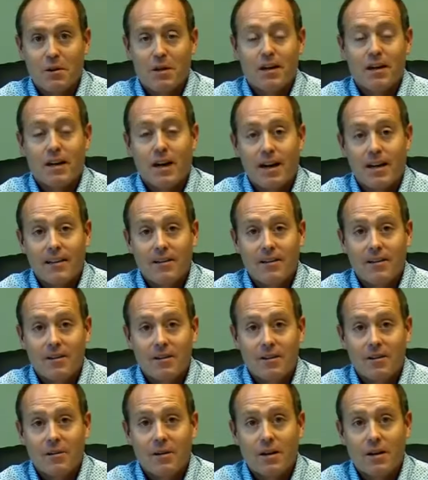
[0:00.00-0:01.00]
What I'd like to
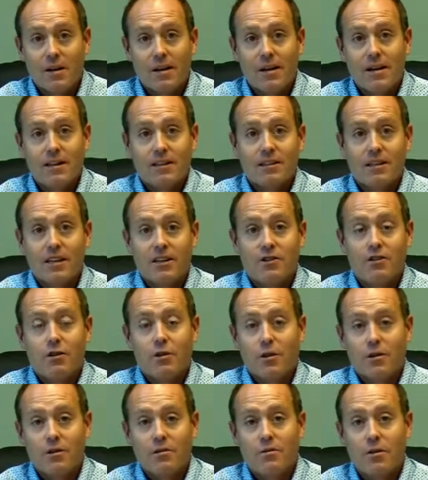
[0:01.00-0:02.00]
do is get
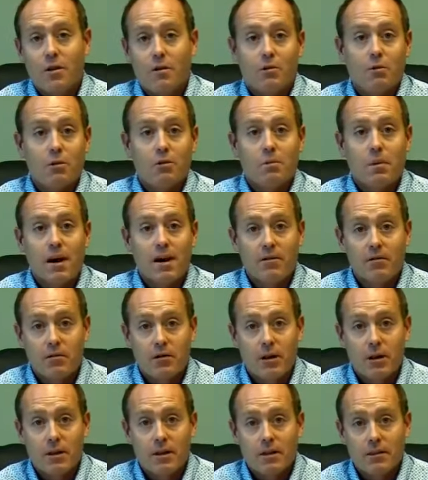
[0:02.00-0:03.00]
you on the phone with my
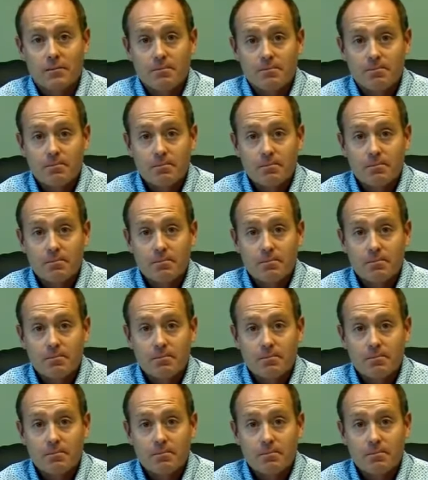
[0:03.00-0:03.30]
friend